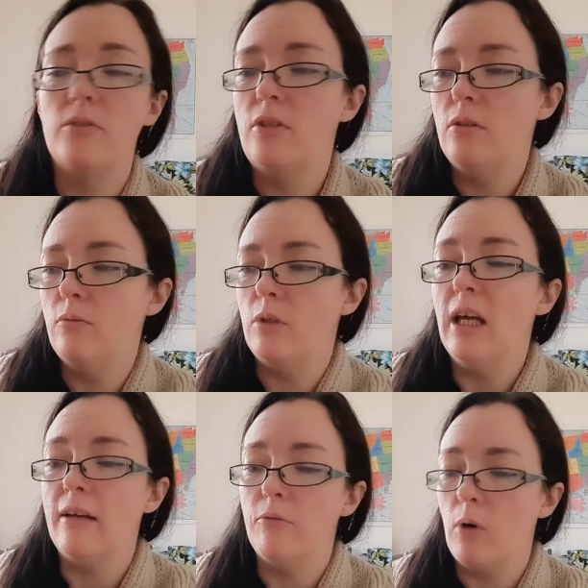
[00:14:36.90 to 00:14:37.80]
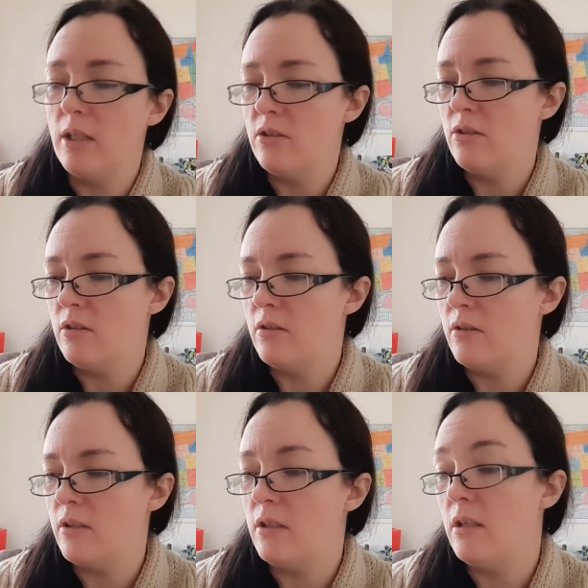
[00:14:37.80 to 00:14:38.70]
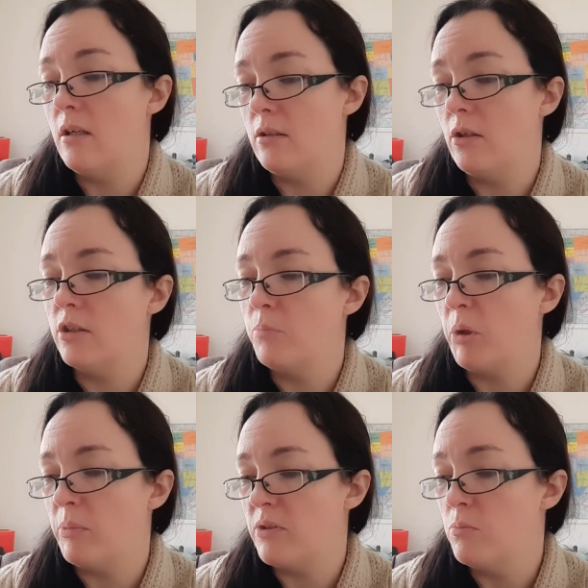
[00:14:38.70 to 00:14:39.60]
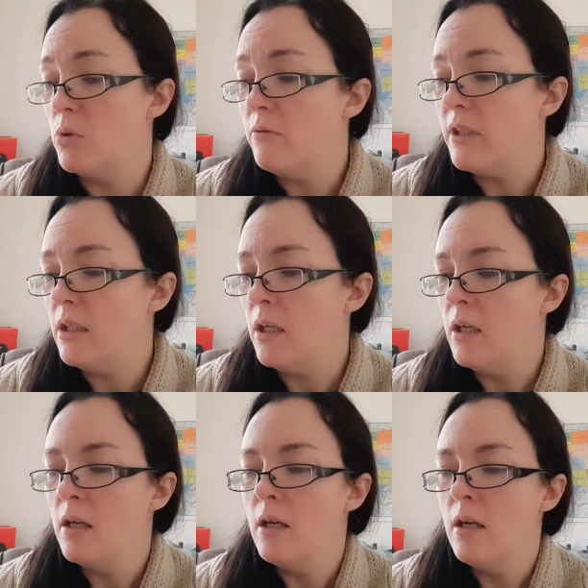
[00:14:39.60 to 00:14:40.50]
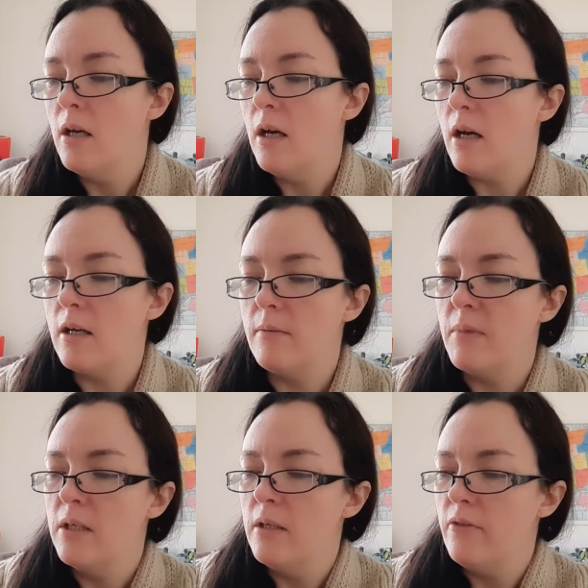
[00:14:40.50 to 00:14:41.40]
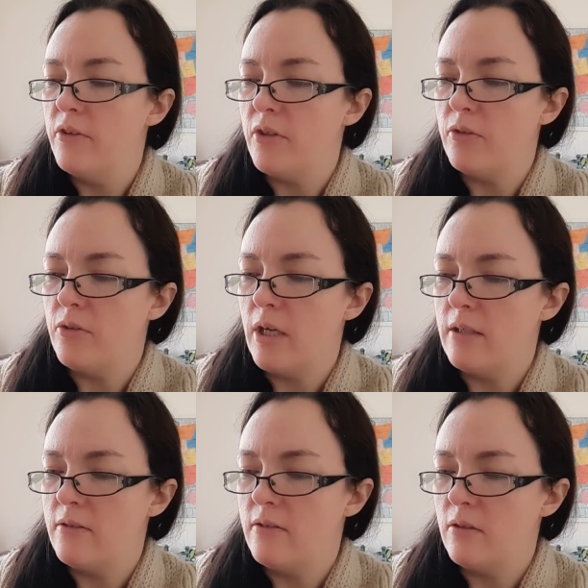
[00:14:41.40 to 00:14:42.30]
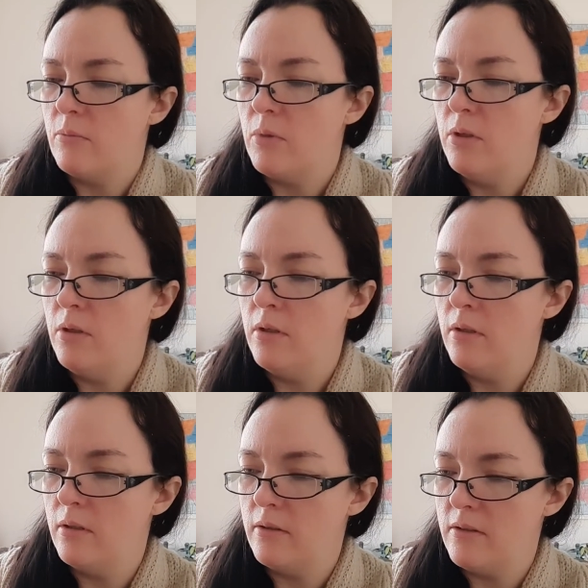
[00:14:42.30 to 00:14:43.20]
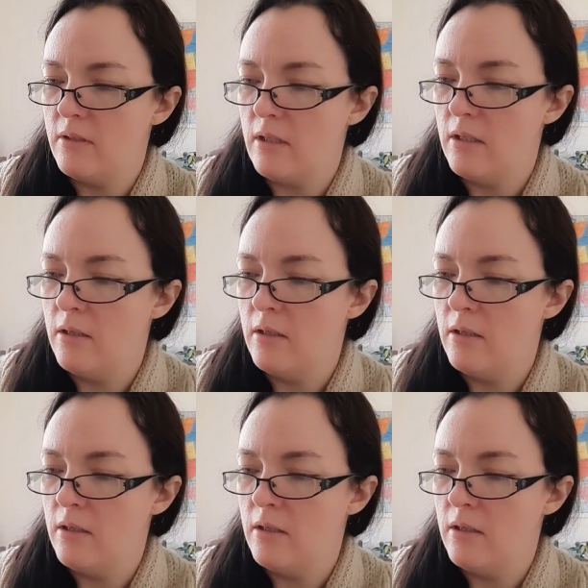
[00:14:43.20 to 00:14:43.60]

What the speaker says: cute. We have watched the A Dog's Purpose movie. This also has some, let's see,